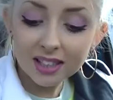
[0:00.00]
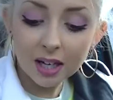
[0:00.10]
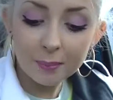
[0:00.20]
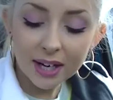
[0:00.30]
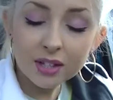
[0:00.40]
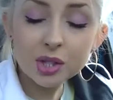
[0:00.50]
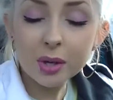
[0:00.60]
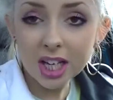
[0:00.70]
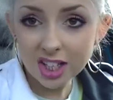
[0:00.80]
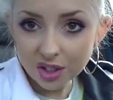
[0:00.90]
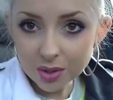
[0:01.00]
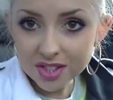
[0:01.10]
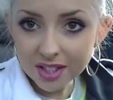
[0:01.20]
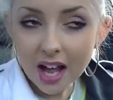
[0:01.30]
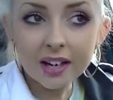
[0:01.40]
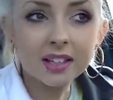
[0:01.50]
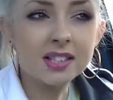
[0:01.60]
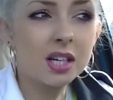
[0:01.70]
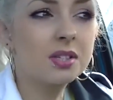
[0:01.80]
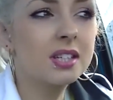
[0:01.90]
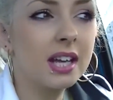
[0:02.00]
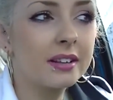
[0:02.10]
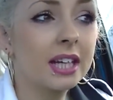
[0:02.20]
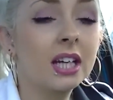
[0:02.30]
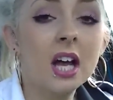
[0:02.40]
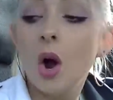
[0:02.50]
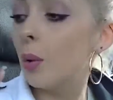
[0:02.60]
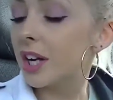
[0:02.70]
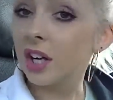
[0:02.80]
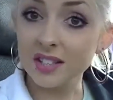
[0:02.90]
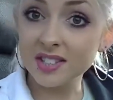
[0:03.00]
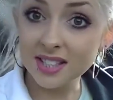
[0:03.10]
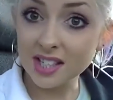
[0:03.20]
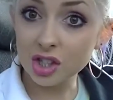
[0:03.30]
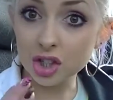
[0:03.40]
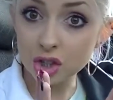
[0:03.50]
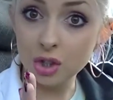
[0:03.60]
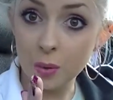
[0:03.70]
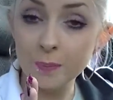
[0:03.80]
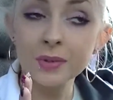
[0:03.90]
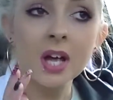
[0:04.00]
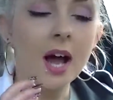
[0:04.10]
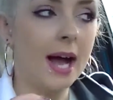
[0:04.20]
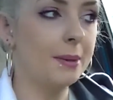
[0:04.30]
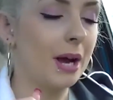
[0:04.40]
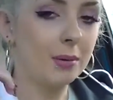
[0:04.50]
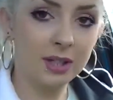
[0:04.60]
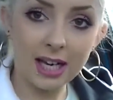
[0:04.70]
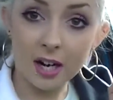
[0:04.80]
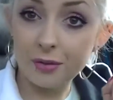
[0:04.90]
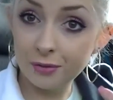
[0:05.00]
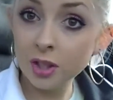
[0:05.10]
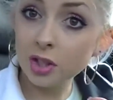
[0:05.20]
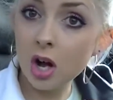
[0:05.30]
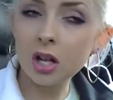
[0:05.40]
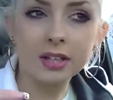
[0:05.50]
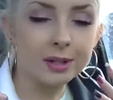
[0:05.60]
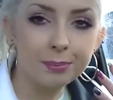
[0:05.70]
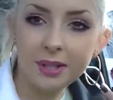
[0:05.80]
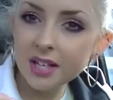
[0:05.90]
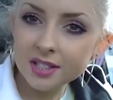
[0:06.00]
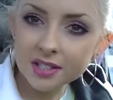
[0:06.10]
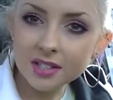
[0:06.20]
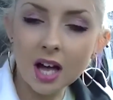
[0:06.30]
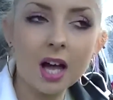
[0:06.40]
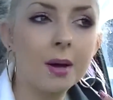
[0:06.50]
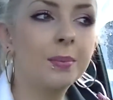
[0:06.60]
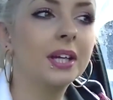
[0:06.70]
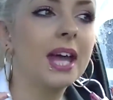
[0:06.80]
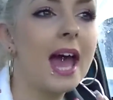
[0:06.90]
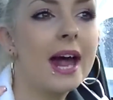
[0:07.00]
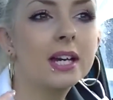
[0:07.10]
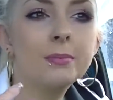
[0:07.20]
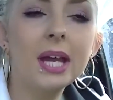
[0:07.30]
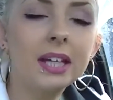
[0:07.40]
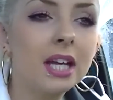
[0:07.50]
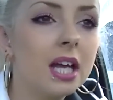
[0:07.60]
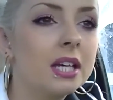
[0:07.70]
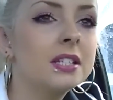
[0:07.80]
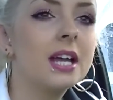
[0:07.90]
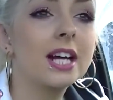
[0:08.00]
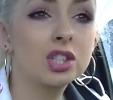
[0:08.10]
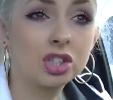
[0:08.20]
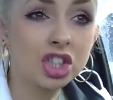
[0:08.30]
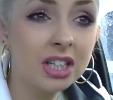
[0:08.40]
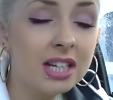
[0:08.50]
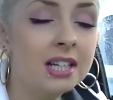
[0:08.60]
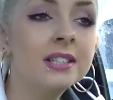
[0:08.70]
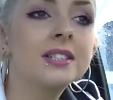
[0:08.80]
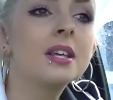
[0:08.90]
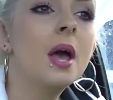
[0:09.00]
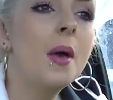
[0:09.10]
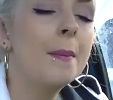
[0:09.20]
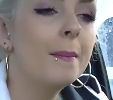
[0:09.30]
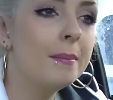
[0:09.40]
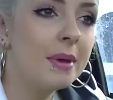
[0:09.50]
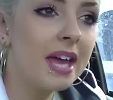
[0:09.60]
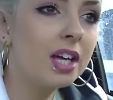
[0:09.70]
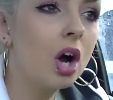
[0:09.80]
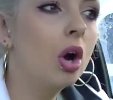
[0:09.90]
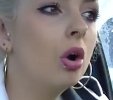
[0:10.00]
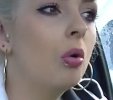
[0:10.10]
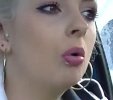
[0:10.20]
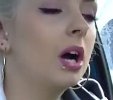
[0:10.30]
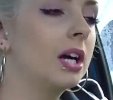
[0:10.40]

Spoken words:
compared to what I used to get, because I used to get like, oh, and I got a 6-inch too. I would get a foot long, like pizza sub, like added bacon, extra cheese, mayo.